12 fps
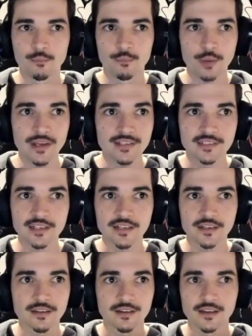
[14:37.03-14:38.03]
basic
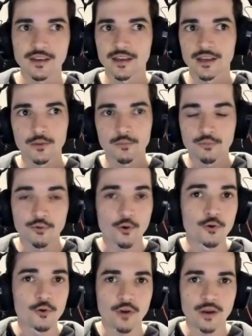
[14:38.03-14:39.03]

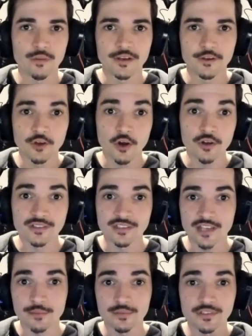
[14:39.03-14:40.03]
programming
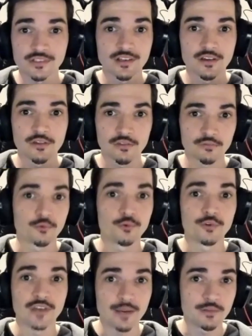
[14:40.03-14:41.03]
concepts through
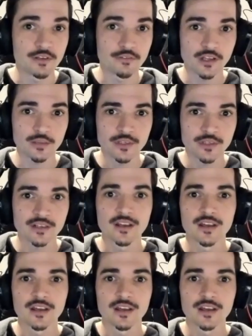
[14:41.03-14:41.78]
game development